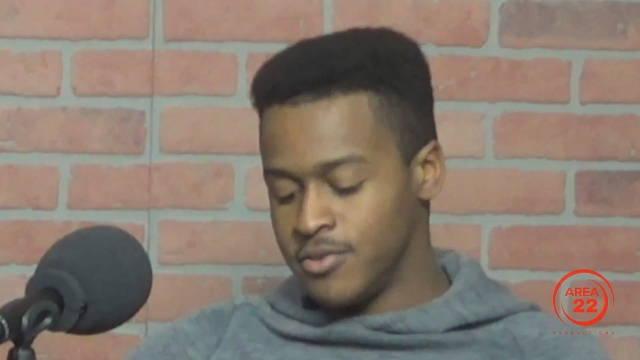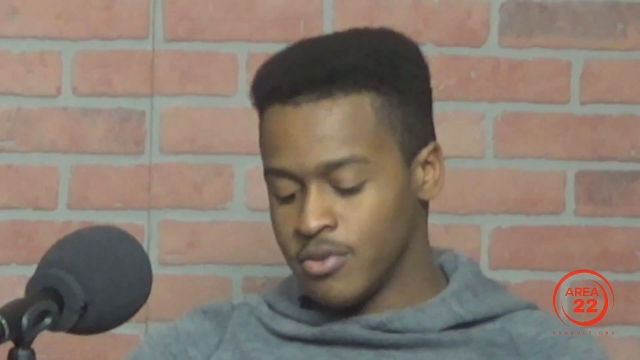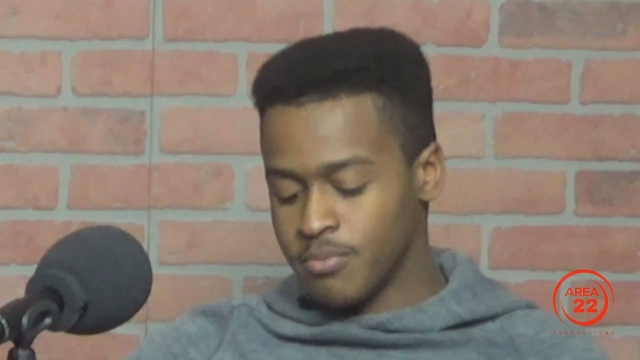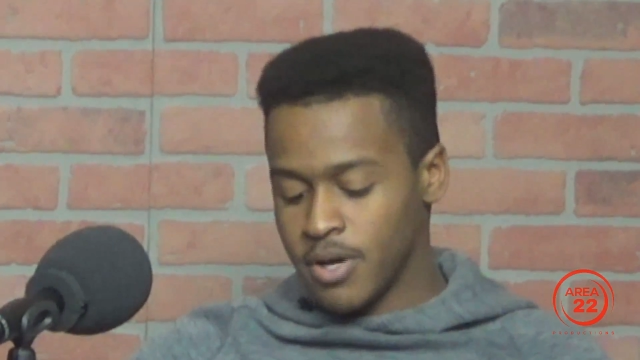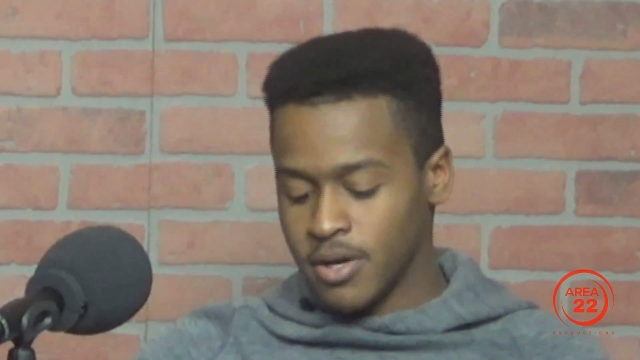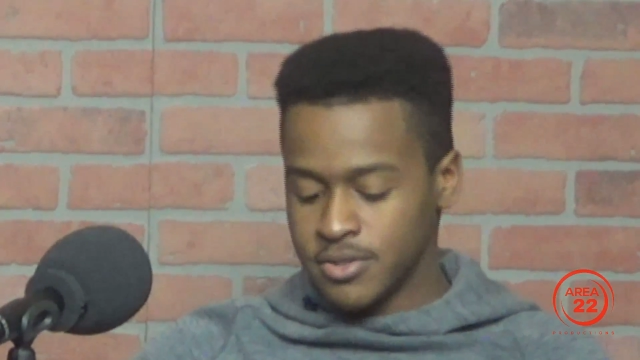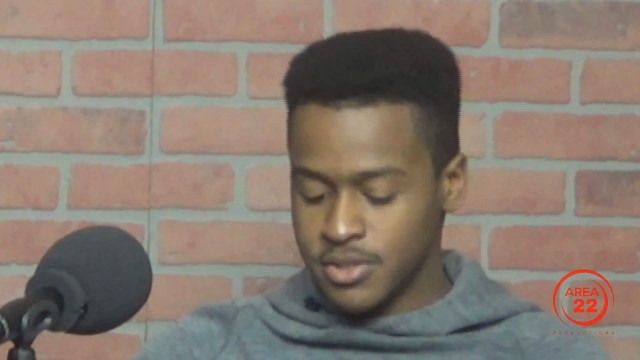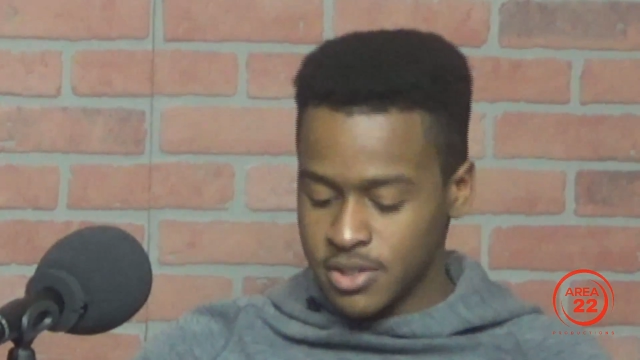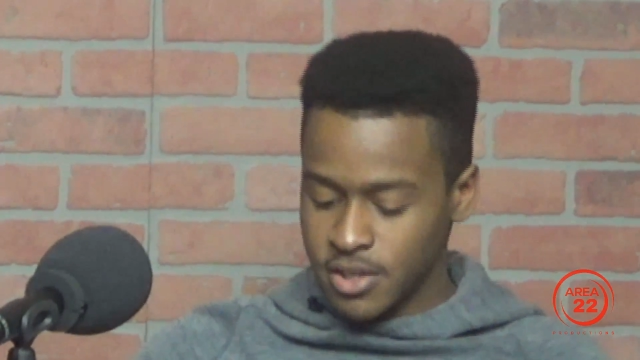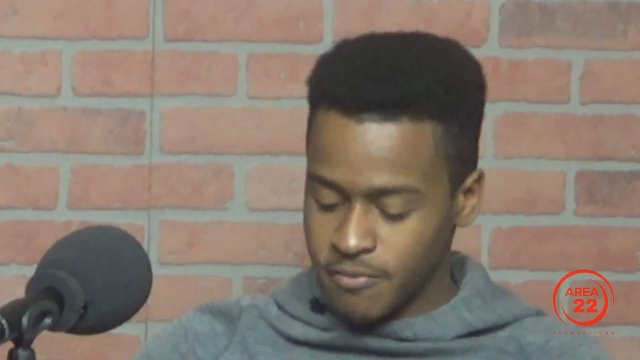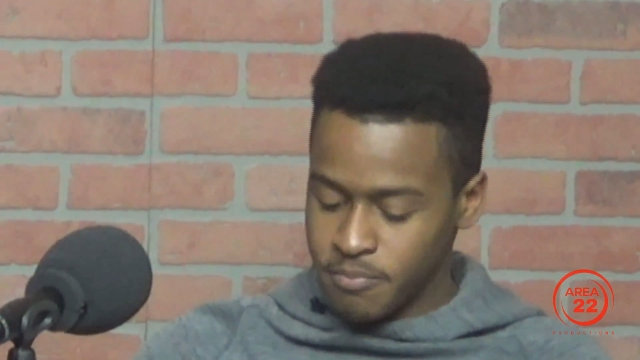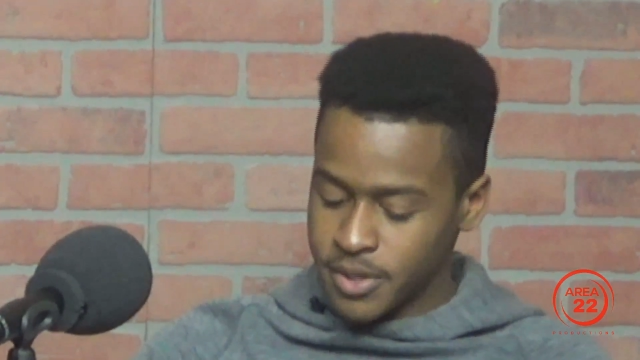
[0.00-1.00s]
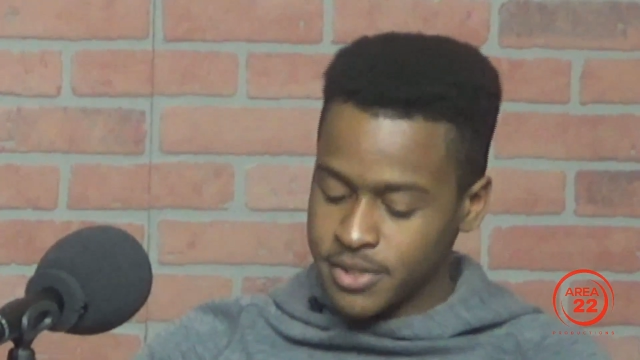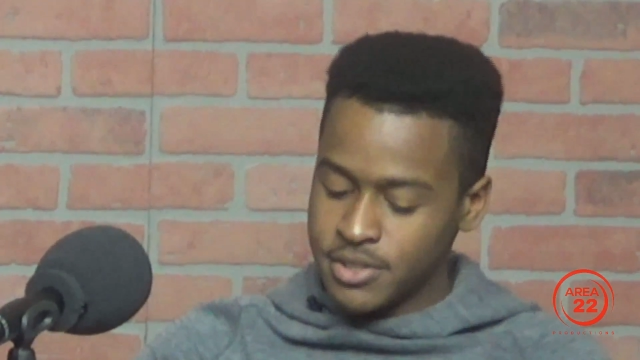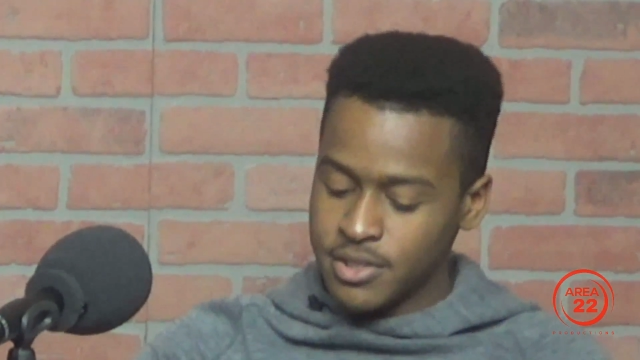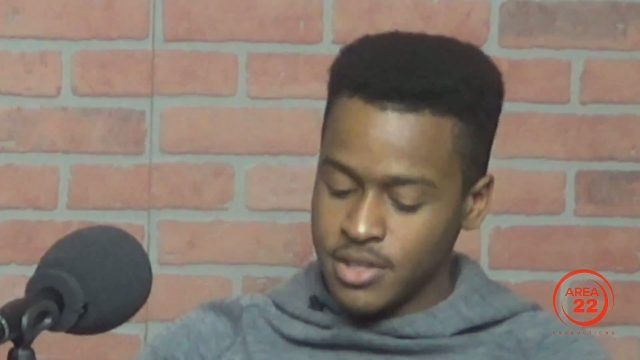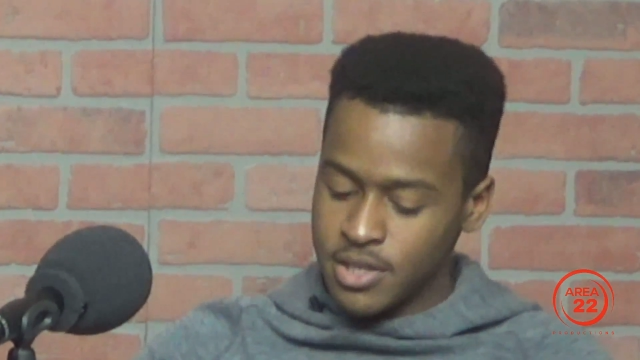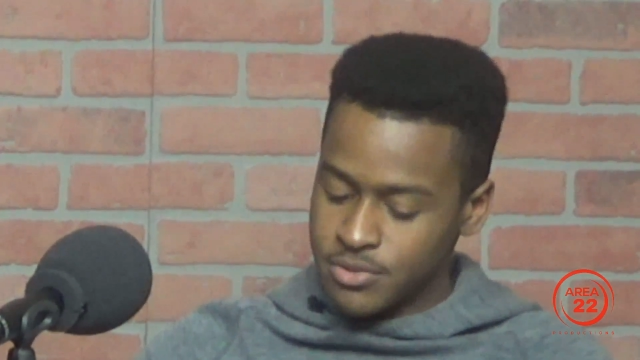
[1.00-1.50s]
or policy of placing
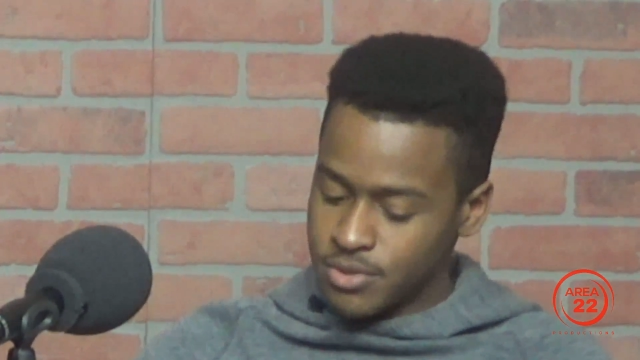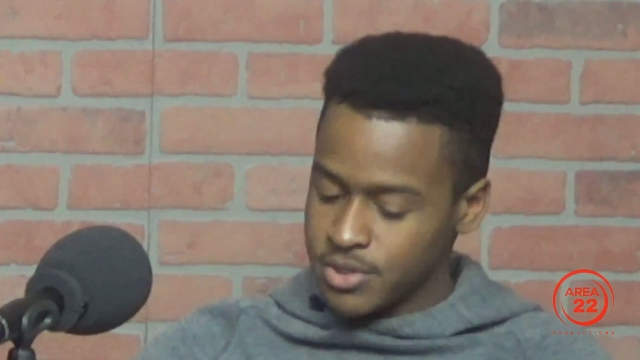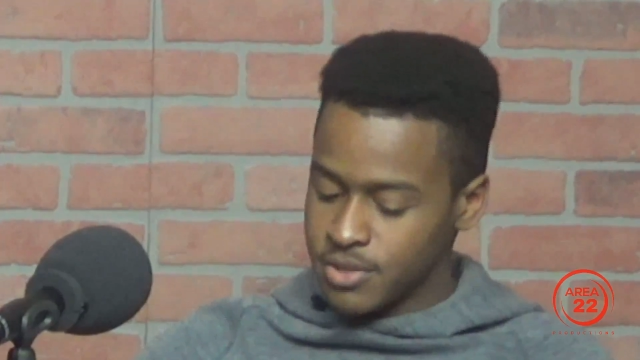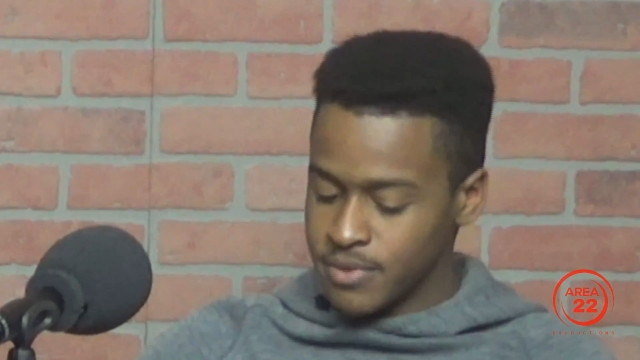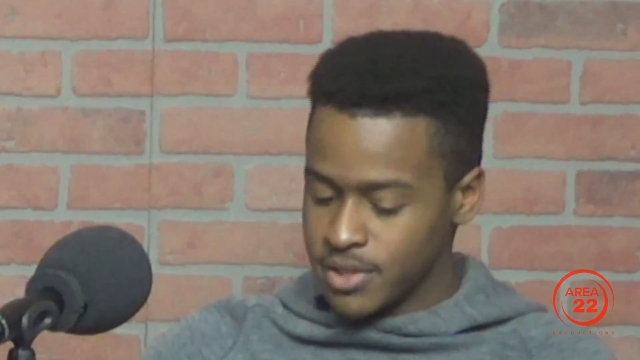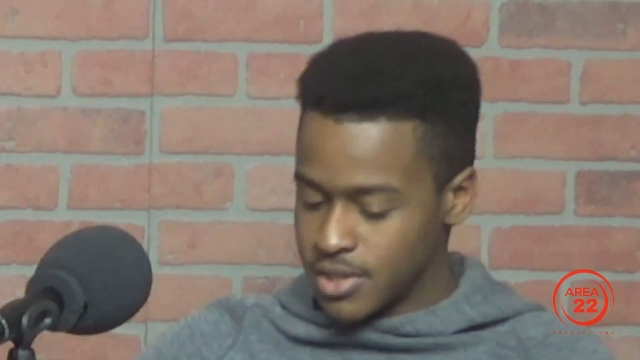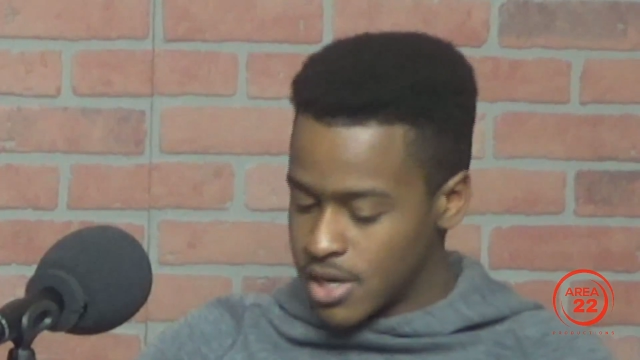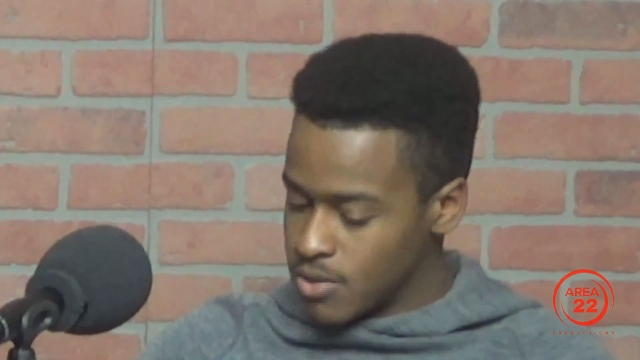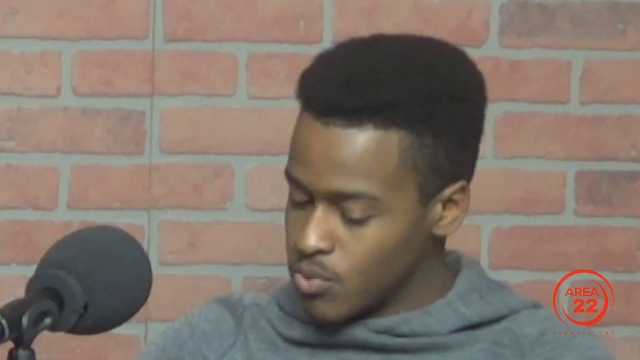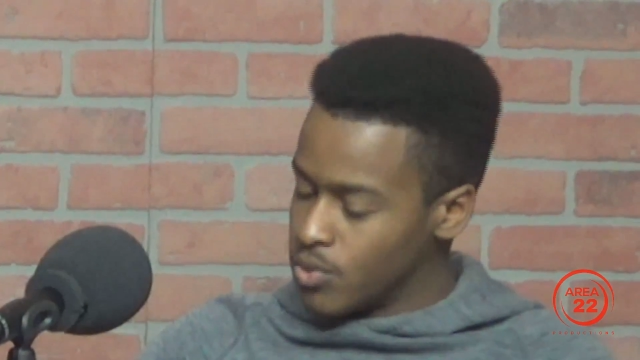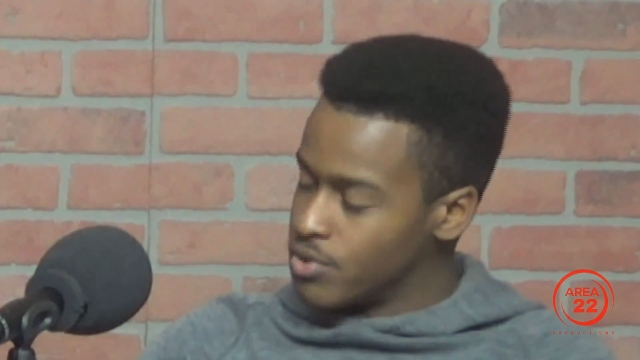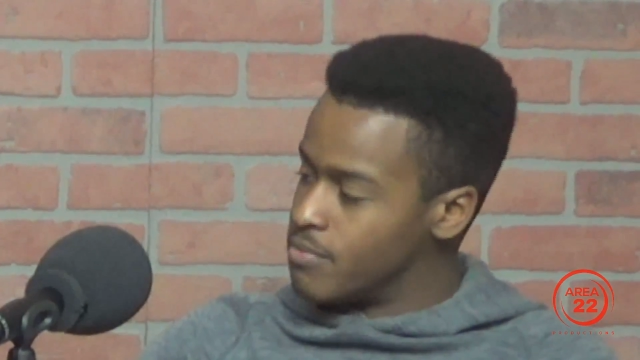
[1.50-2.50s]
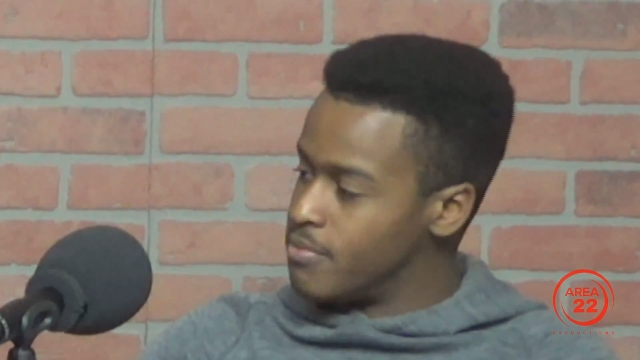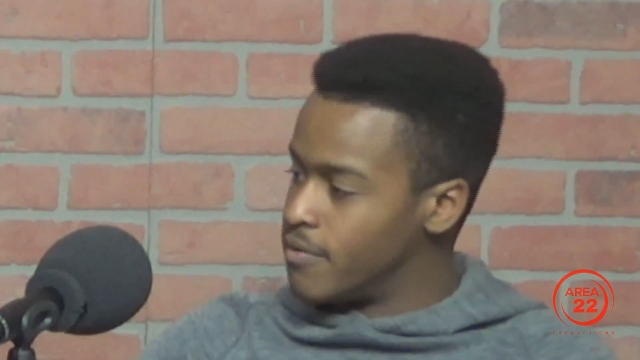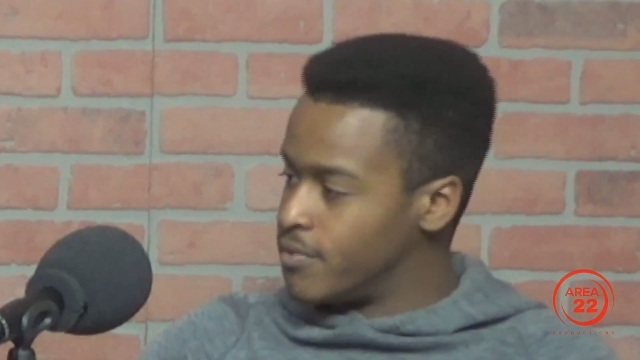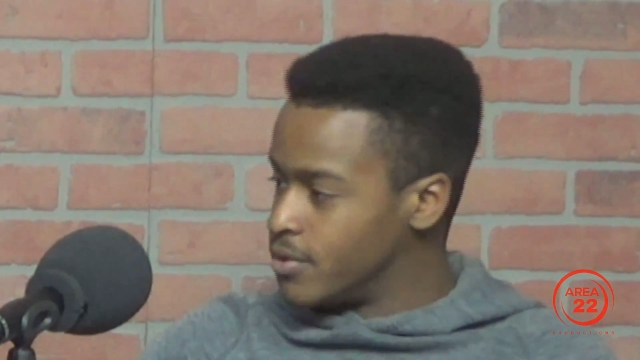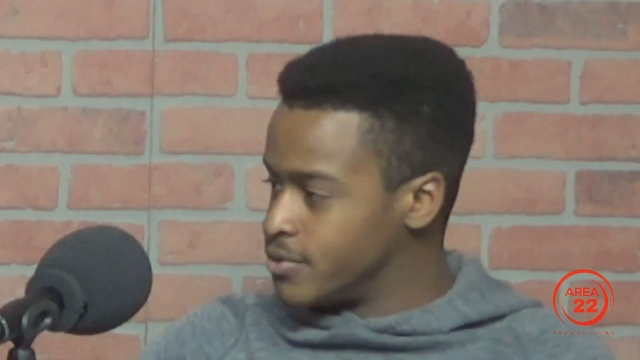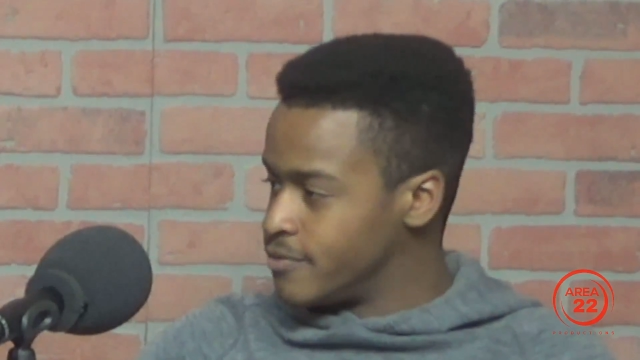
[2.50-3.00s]
the interests of the entire world above
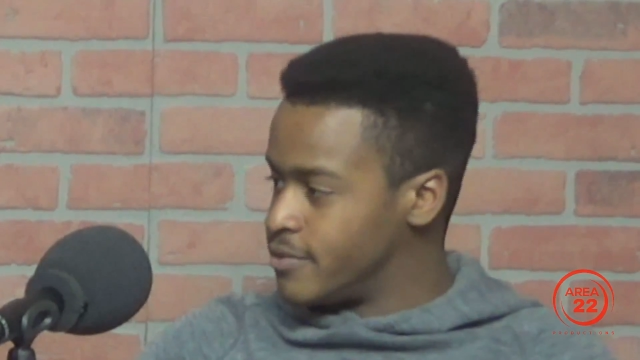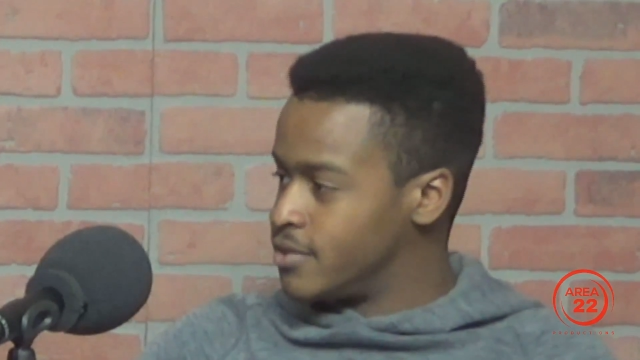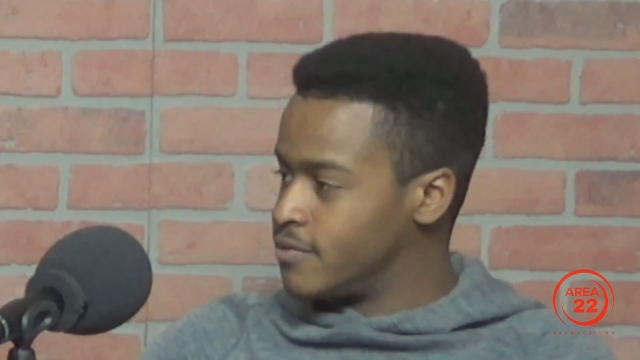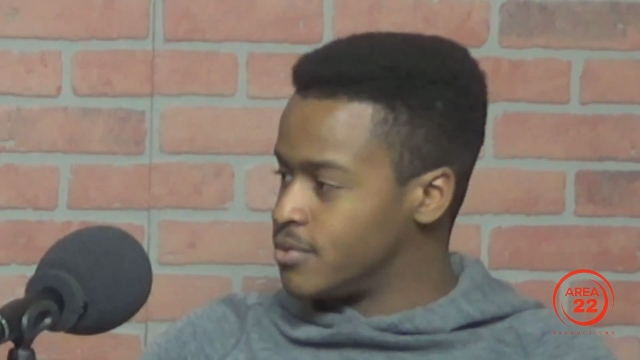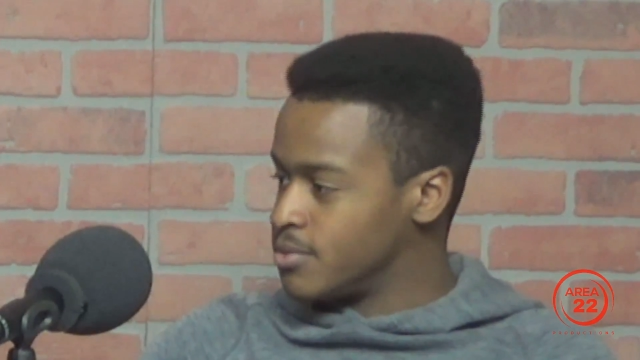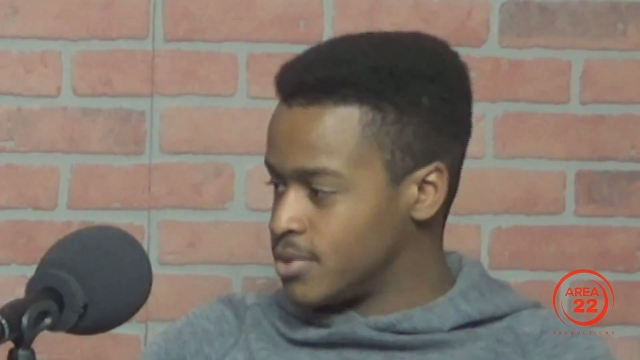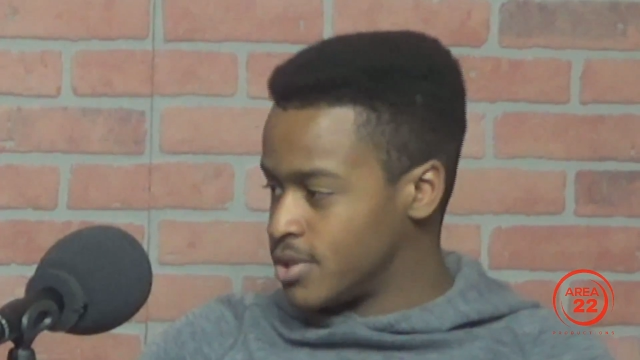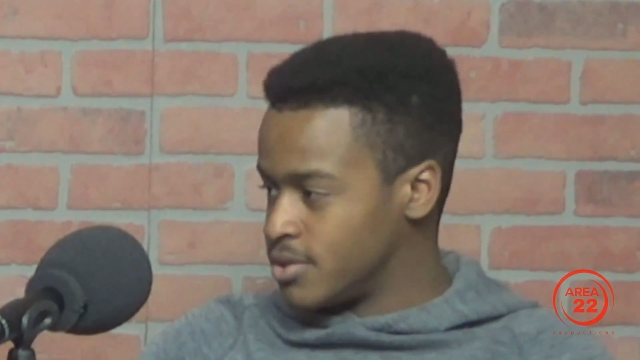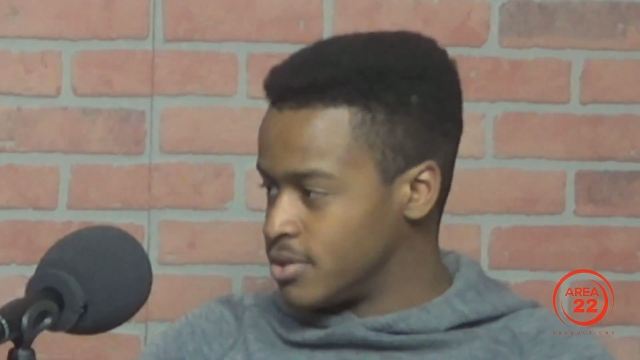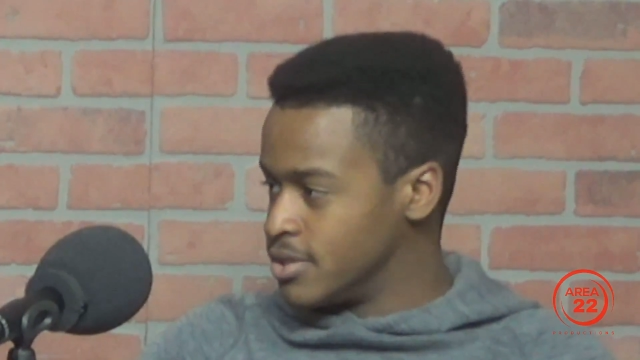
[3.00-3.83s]
those of individual nations.